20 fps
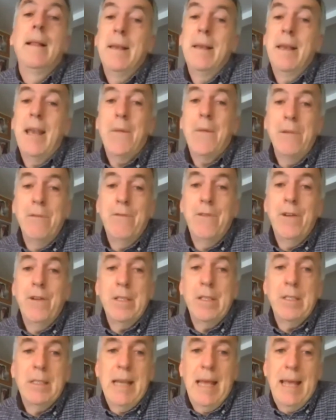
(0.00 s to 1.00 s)
Now in
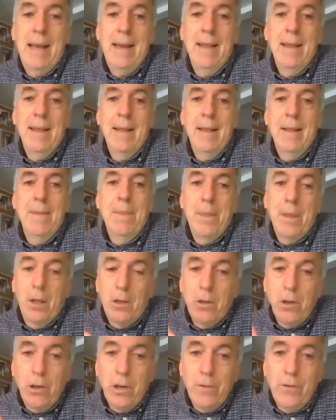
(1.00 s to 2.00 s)
verse 10, the
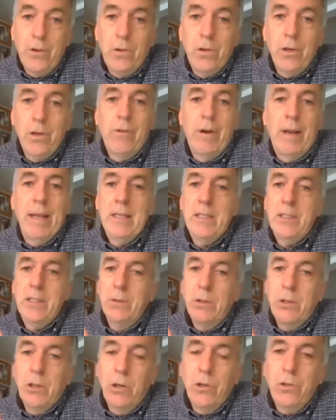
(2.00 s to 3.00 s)
God of all grace,
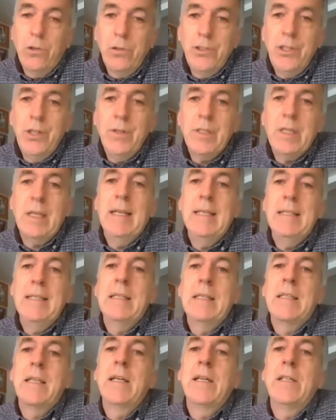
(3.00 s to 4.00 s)
who called you to his
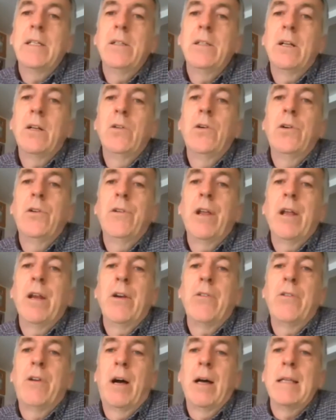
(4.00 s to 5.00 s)
eternal glory in
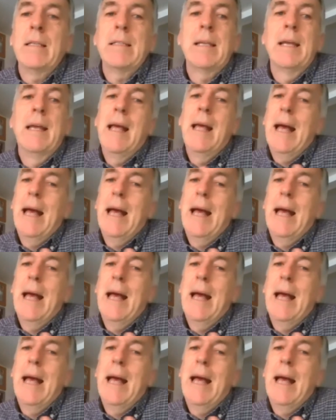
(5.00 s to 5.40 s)
Christ,